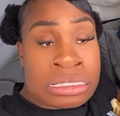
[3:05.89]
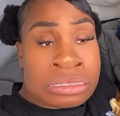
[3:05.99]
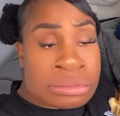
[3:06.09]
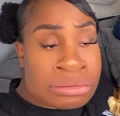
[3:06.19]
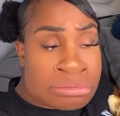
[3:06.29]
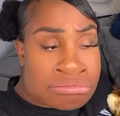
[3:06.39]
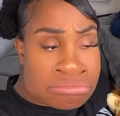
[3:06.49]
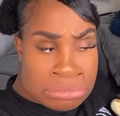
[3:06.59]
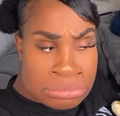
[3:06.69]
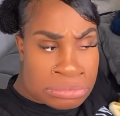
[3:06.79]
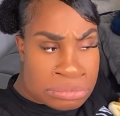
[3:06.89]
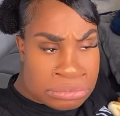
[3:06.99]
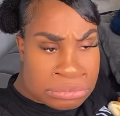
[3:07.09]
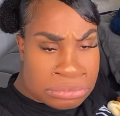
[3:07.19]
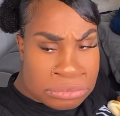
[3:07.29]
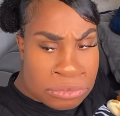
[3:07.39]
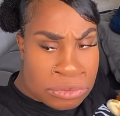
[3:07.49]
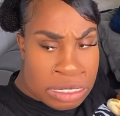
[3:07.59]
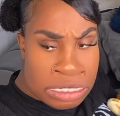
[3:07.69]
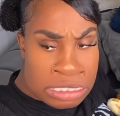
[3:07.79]
um, hmm.
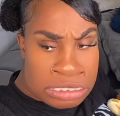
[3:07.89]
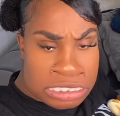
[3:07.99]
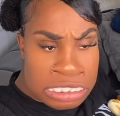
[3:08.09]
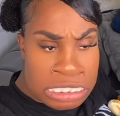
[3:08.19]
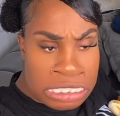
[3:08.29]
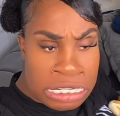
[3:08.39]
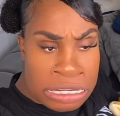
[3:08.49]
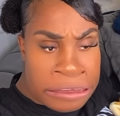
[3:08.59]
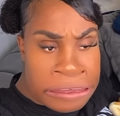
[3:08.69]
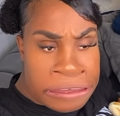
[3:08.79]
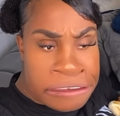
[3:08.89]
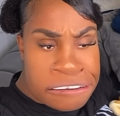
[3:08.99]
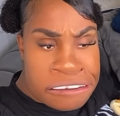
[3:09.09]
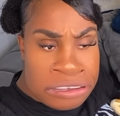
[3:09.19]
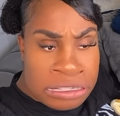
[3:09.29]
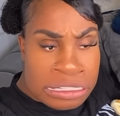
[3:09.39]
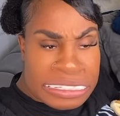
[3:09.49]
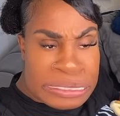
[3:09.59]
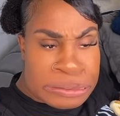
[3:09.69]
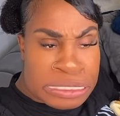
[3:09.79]
Let's see. Uh,
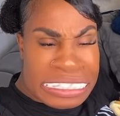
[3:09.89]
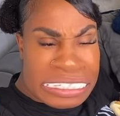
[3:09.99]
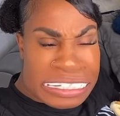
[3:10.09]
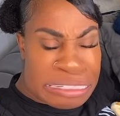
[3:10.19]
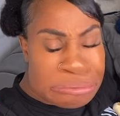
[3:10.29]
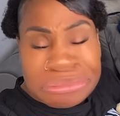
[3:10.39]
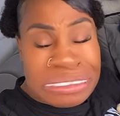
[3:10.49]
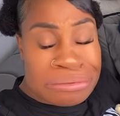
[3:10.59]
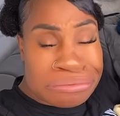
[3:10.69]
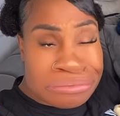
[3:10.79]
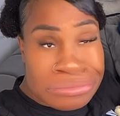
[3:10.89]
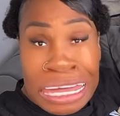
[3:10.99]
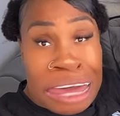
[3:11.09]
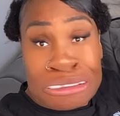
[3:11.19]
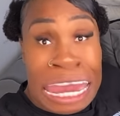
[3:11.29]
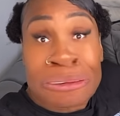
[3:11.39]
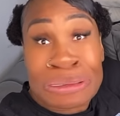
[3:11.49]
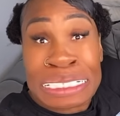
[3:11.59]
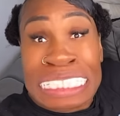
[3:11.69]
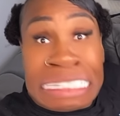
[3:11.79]
uh, uh, uh, no,
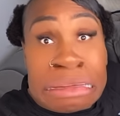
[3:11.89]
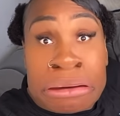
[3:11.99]
not really.